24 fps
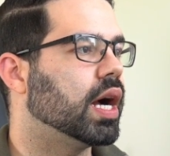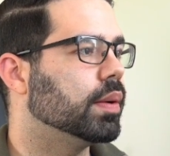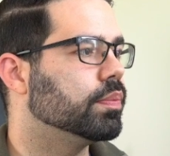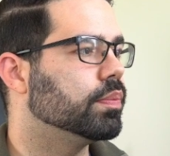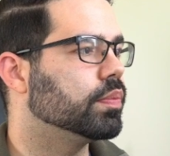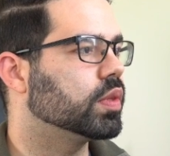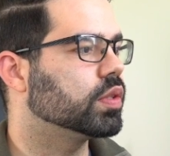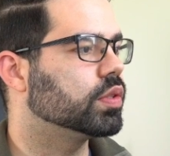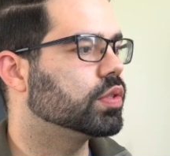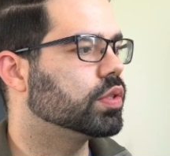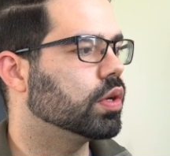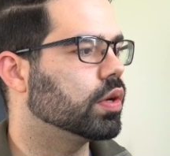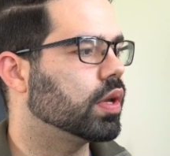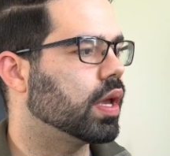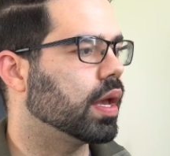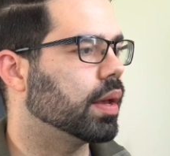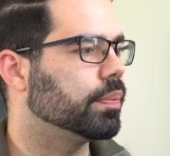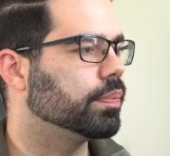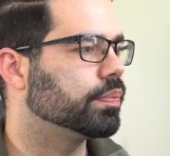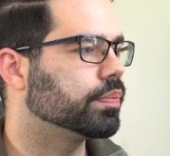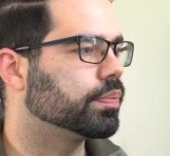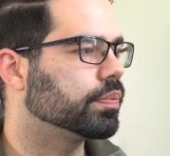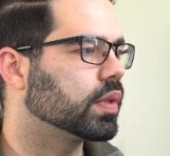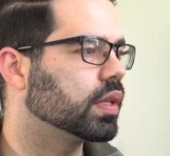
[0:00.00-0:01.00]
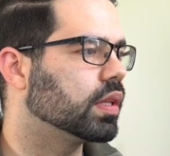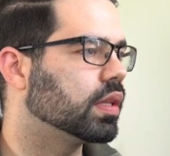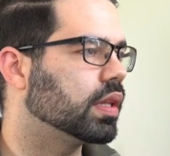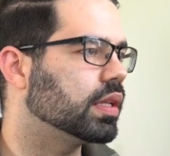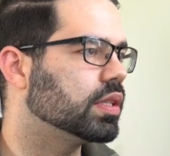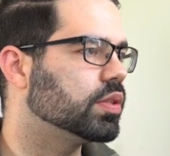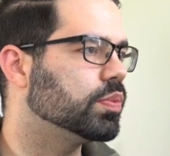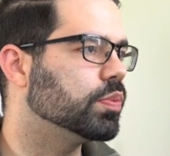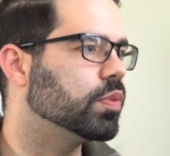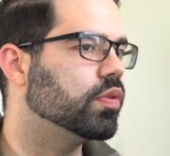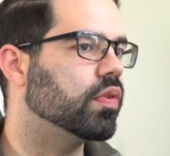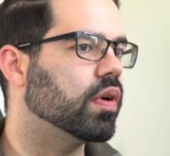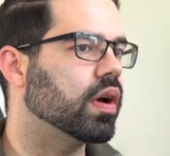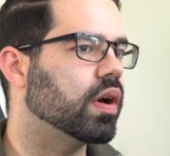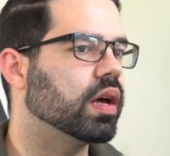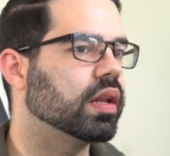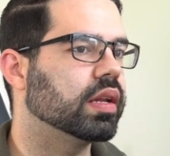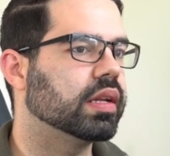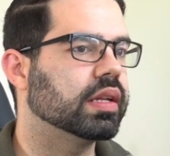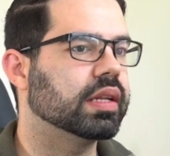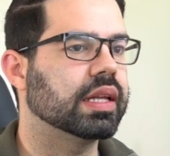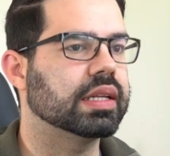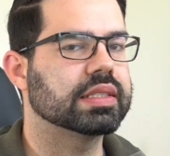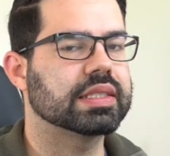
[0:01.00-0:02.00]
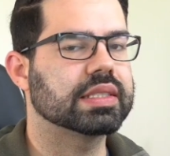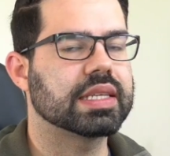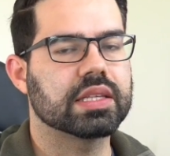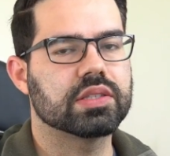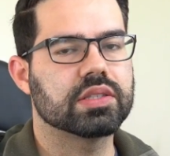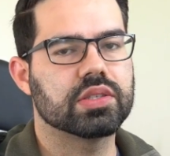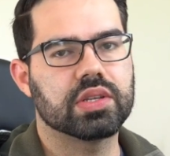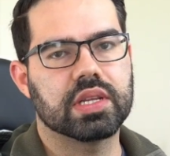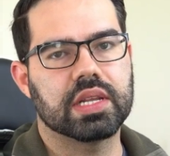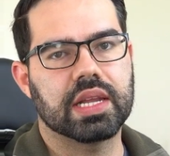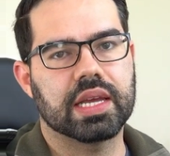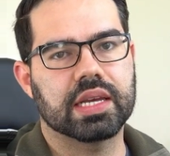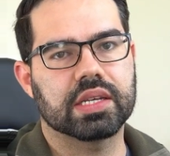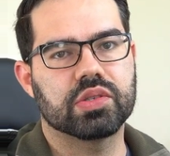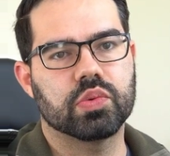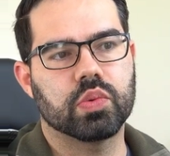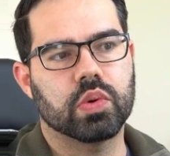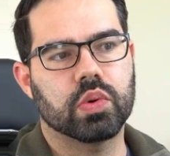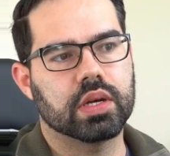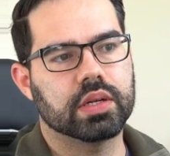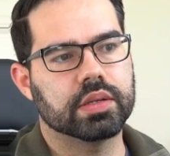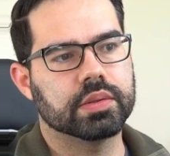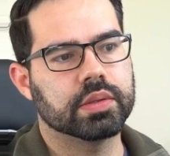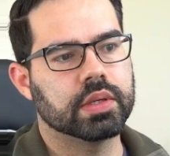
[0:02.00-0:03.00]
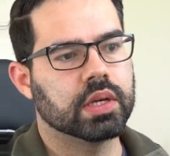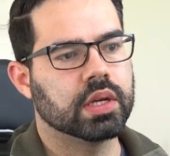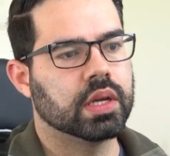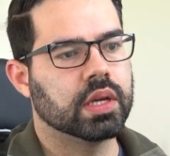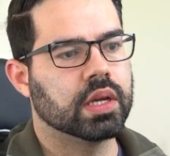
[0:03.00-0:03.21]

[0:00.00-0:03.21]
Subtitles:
So yeah, let's move on and let's get to the next one.